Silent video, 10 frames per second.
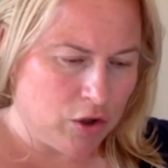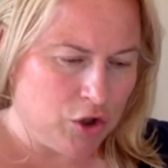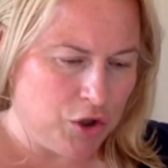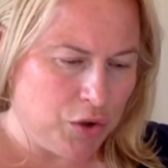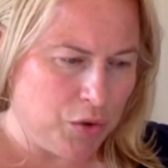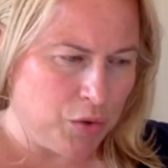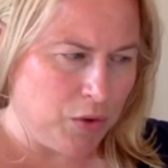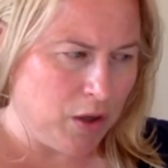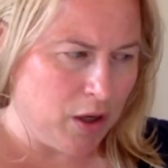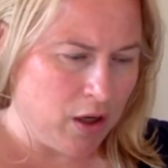
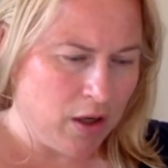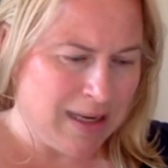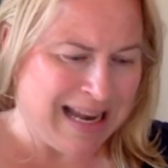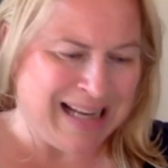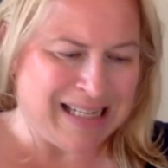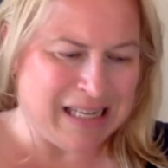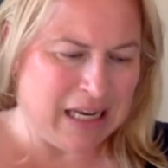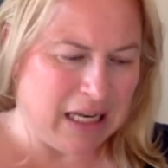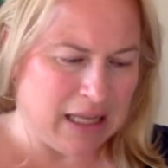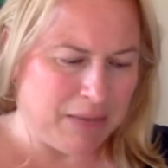June
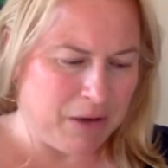19th.